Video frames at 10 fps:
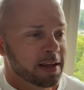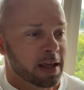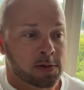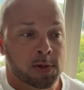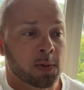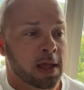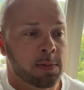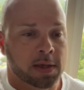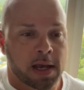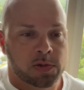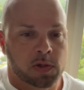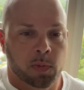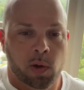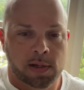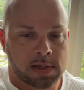I was so glad when Cash was a
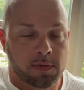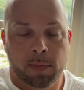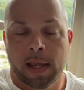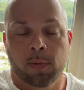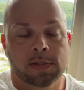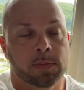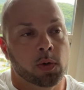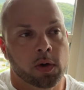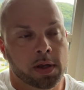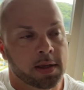boy because every man wants a boy,